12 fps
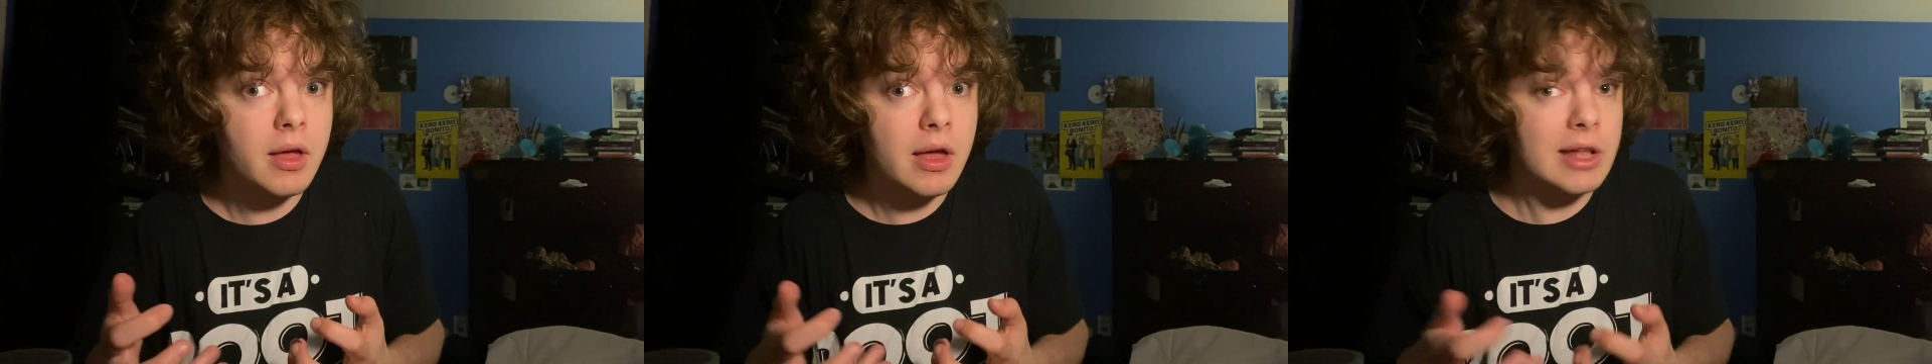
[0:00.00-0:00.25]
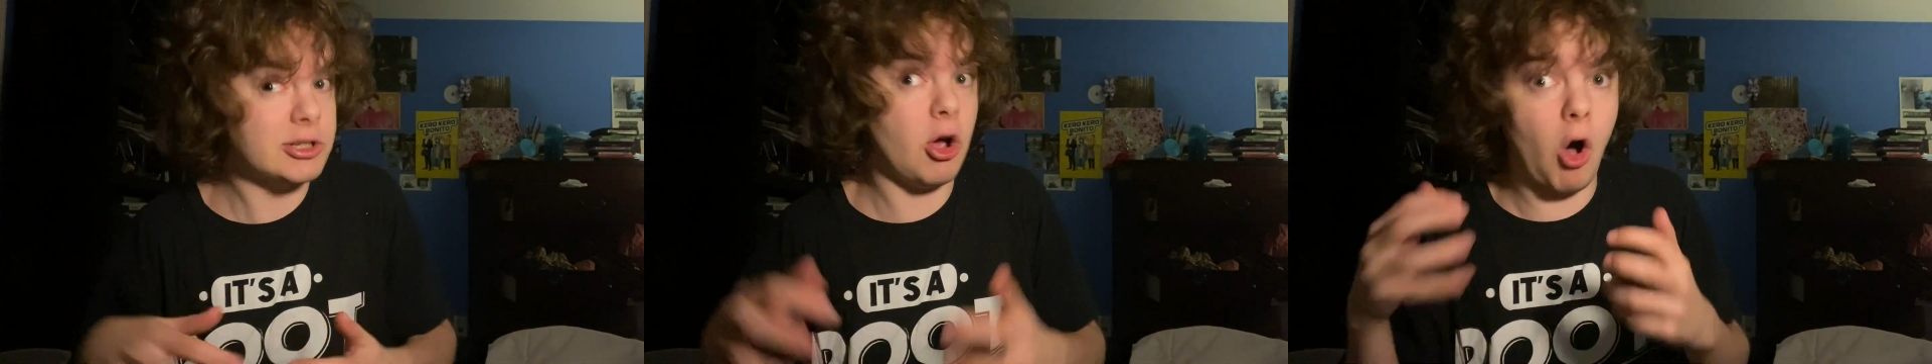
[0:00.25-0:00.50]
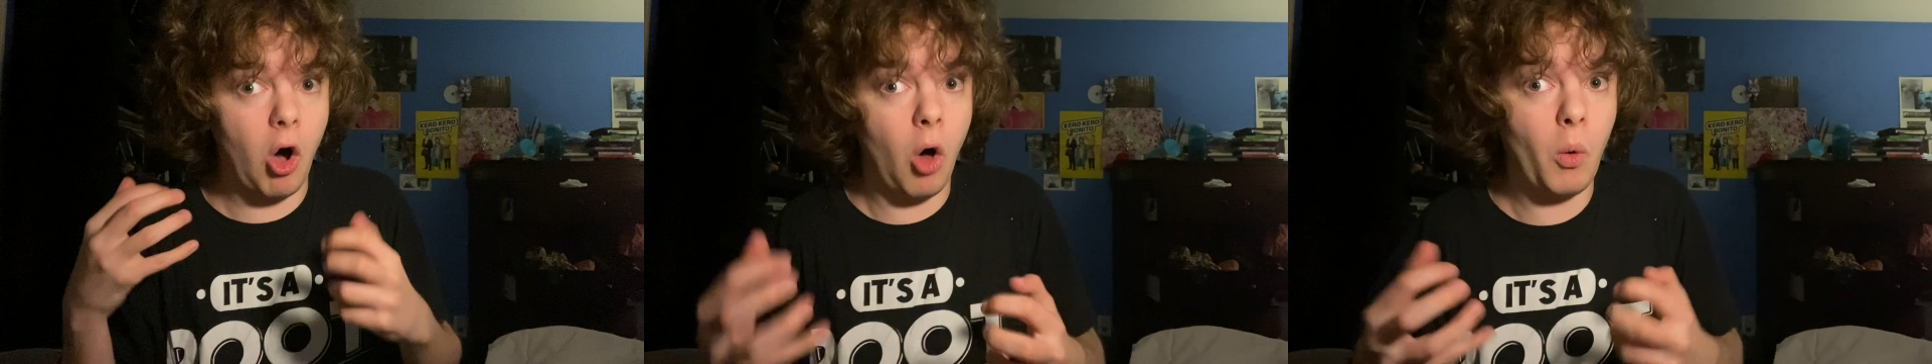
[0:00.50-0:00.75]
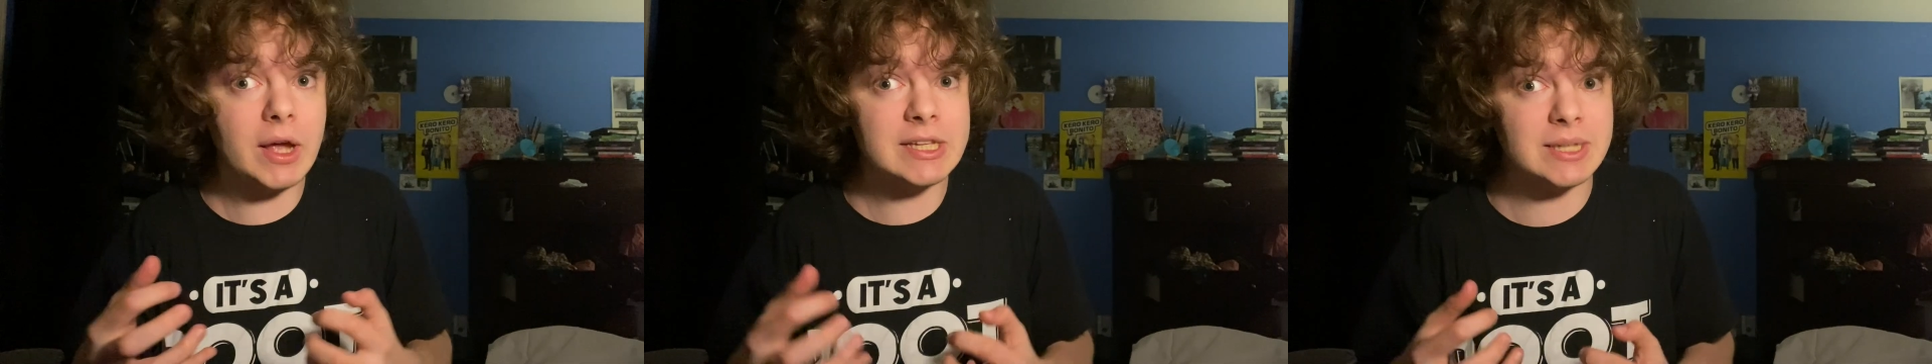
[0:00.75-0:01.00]
It's
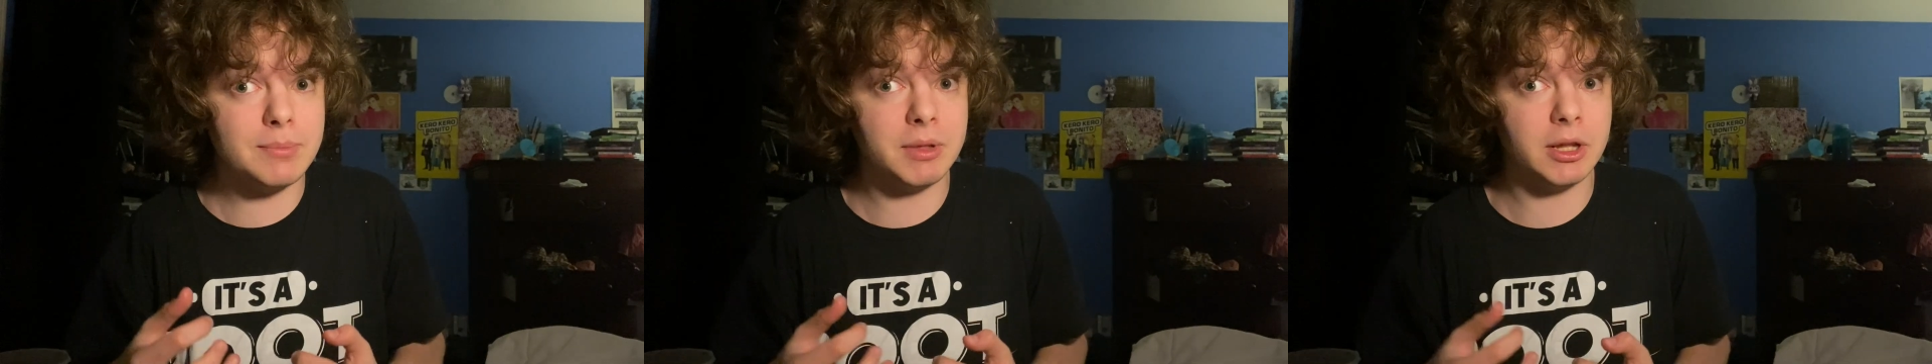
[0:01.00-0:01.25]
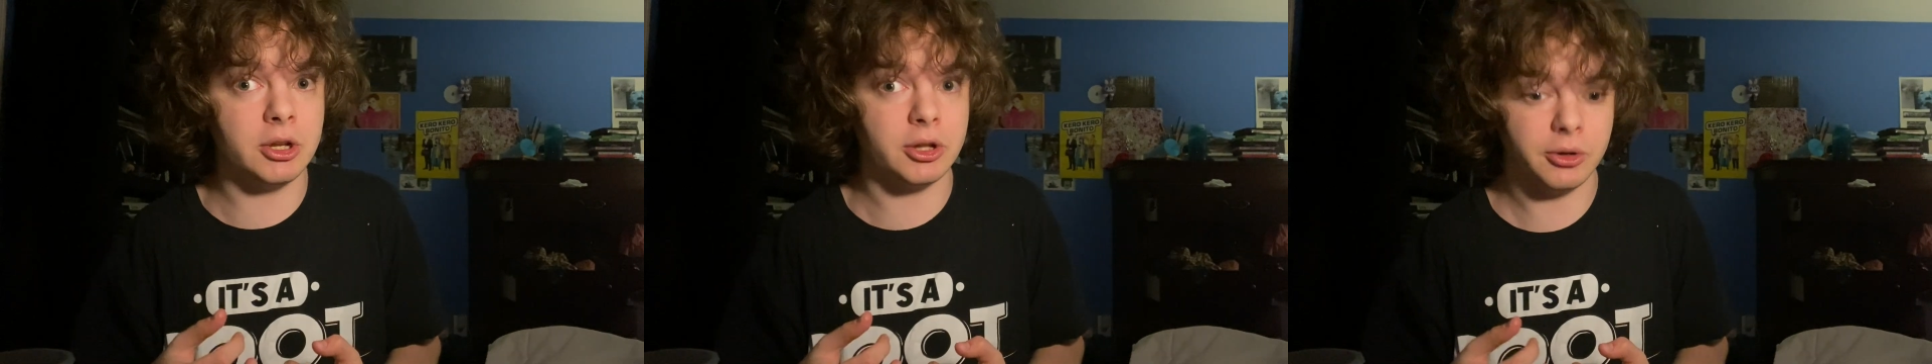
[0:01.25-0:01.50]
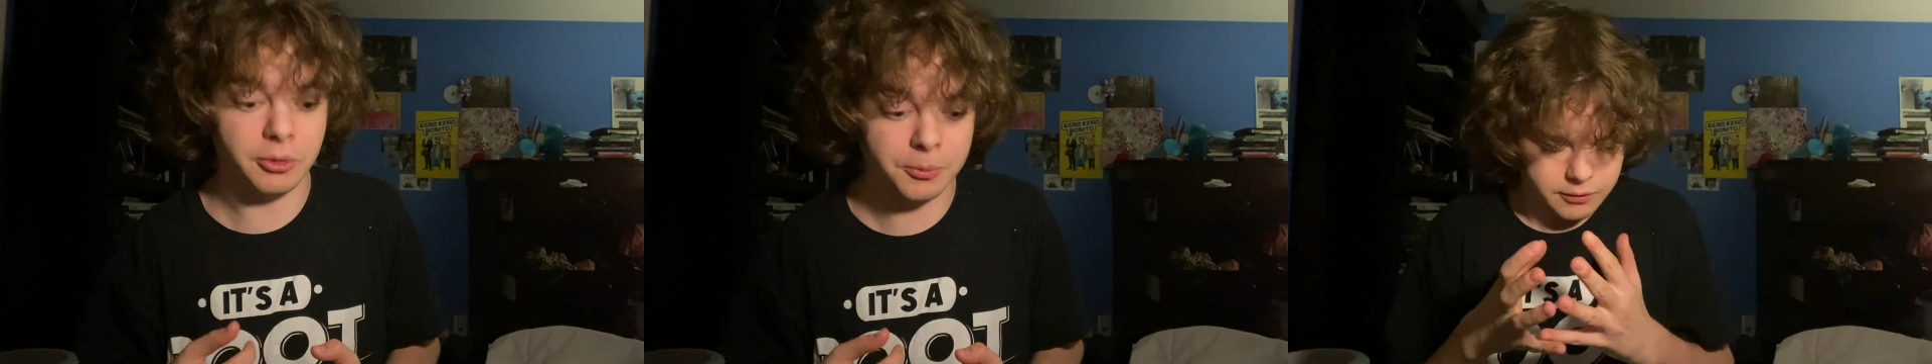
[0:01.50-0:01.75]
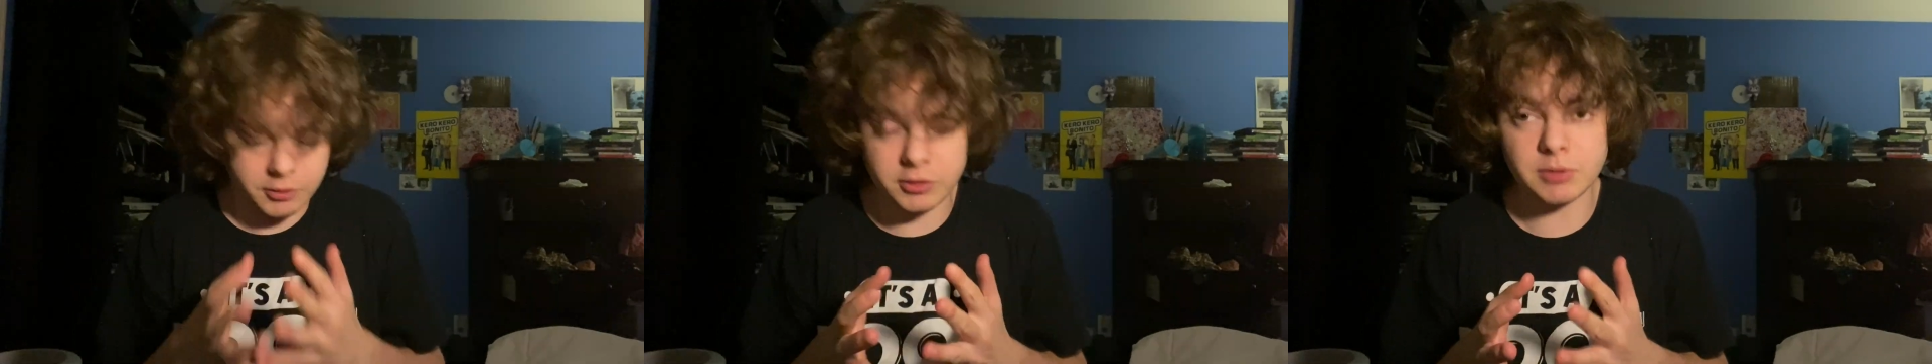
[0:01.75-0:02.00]
always something new.
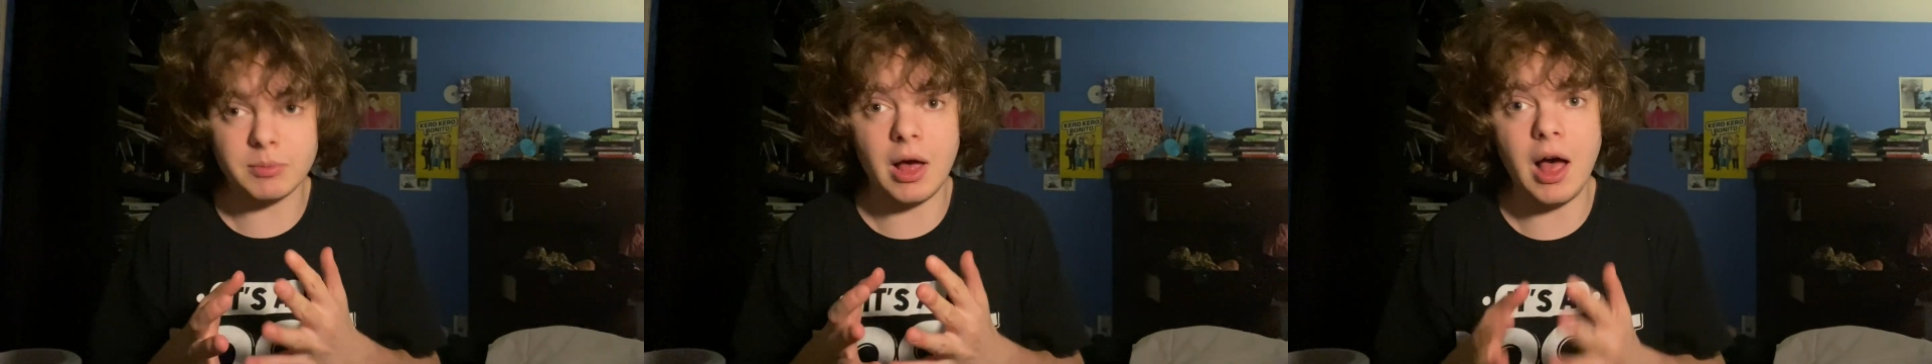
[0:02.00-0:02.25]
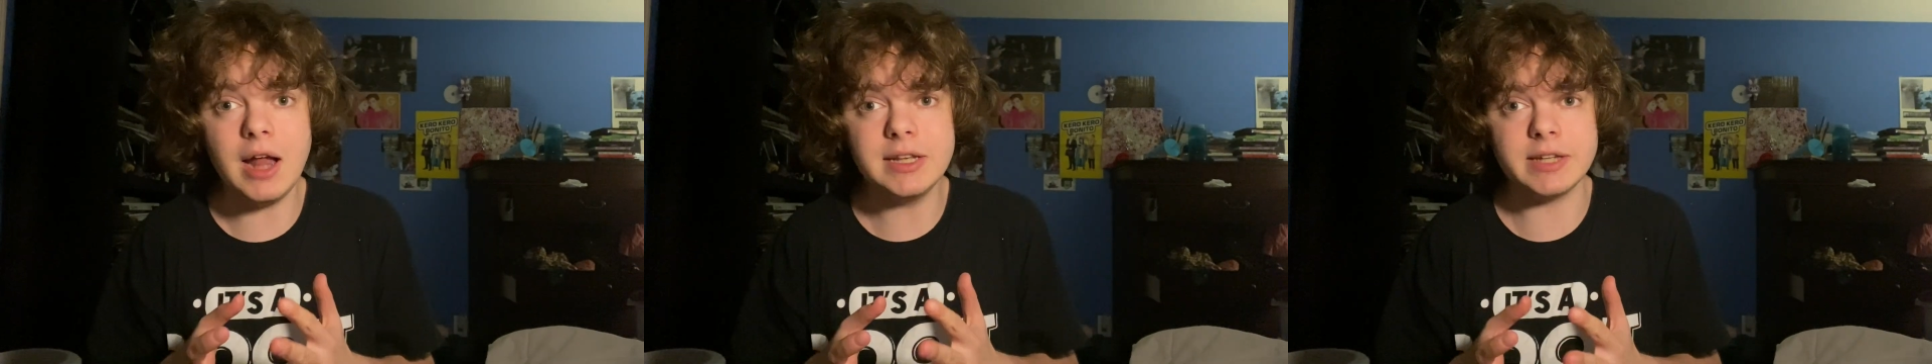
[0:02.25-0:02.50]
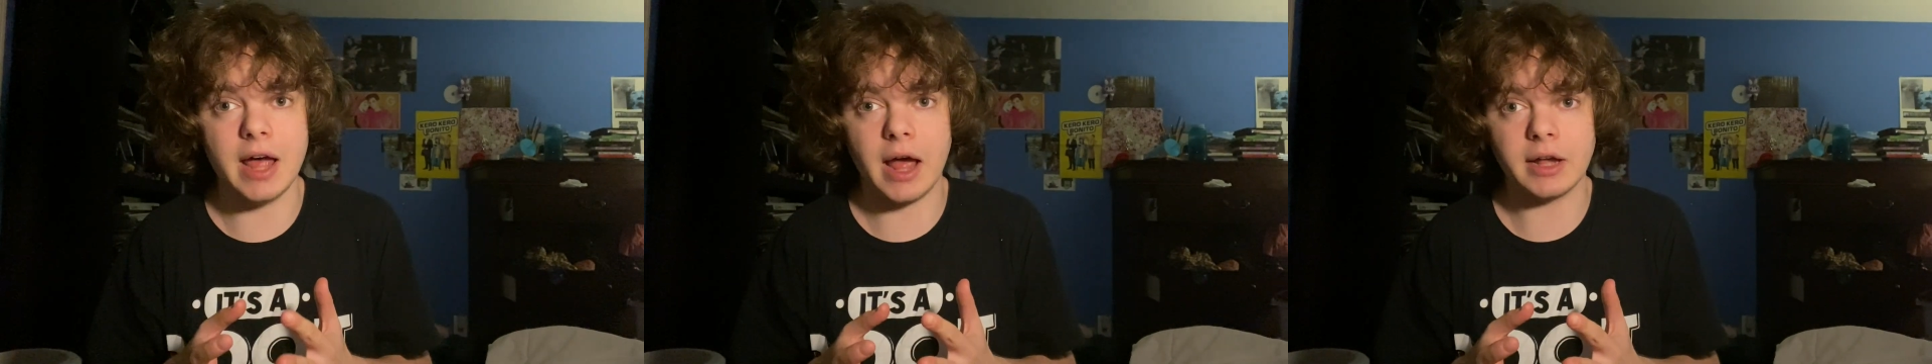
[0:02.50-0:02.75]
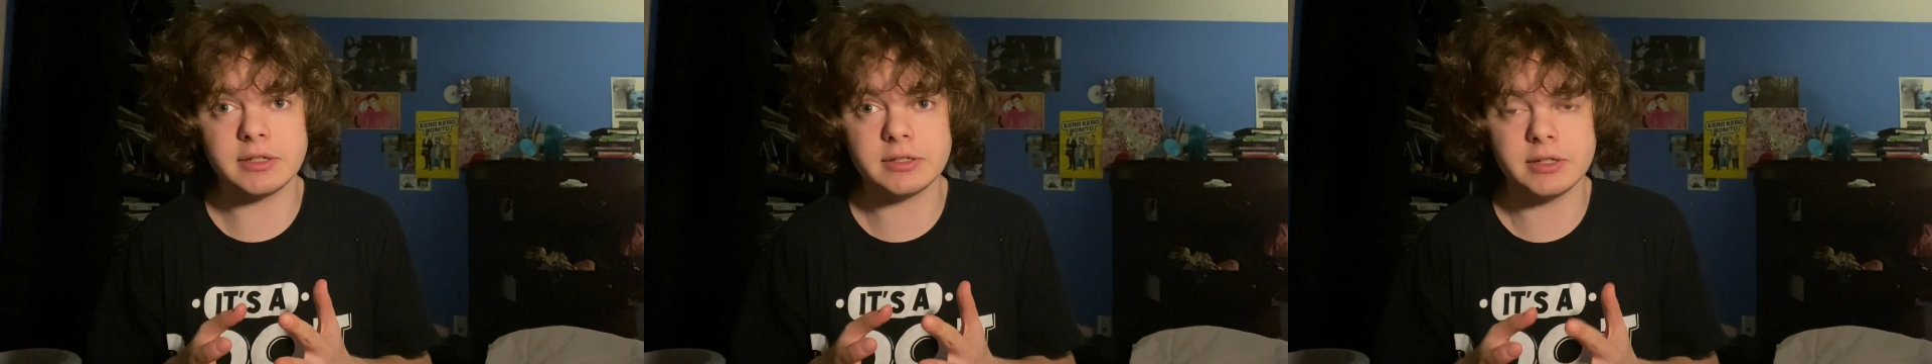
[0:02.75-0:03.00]
For some
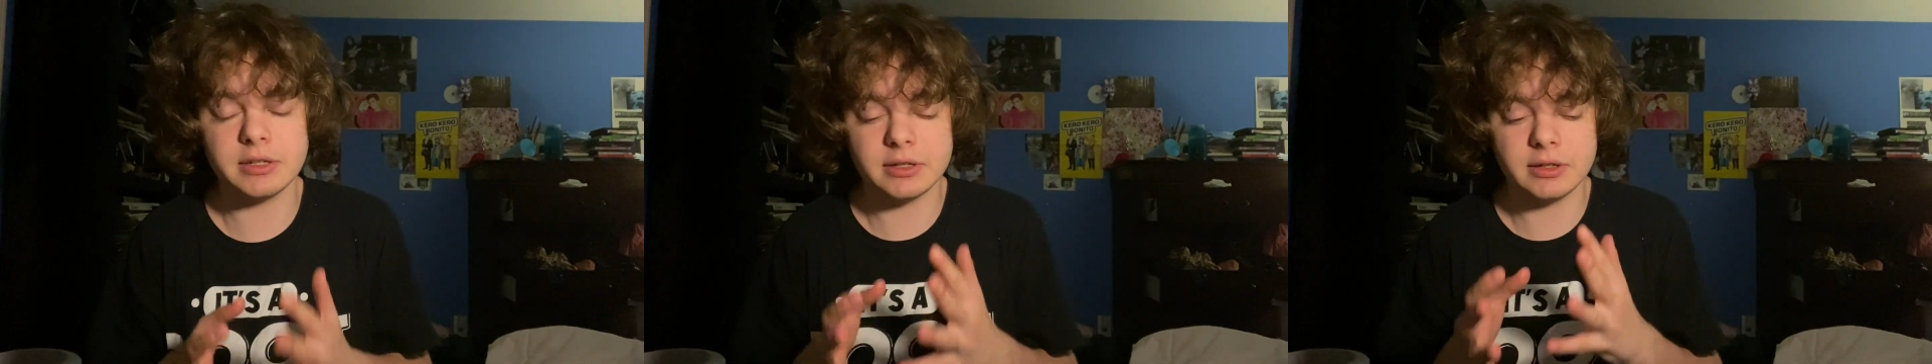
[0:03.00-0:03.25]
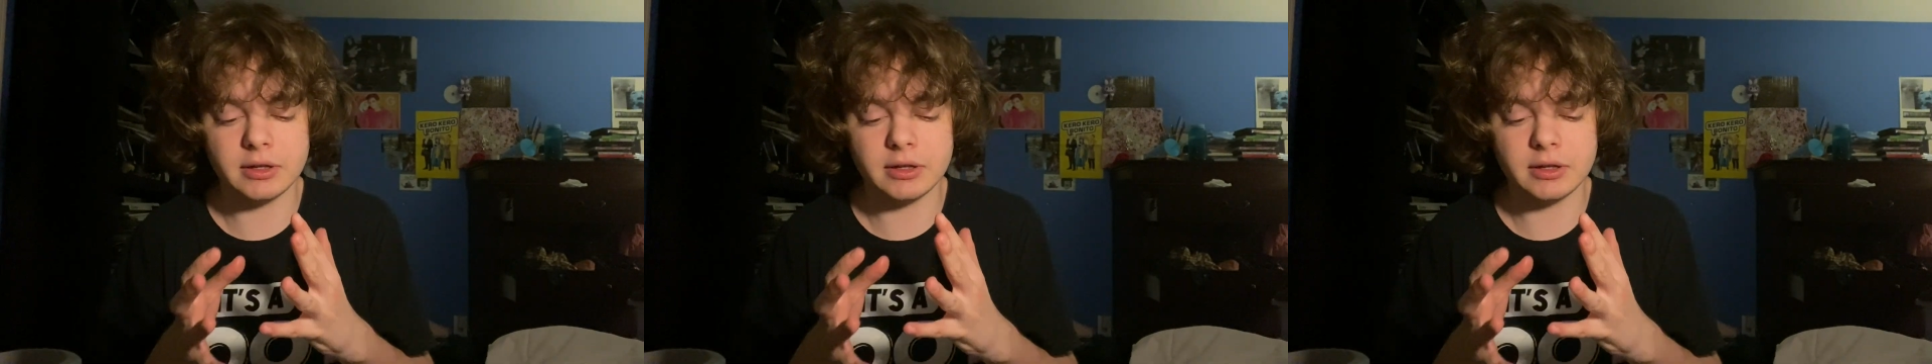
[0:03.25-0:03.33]
context,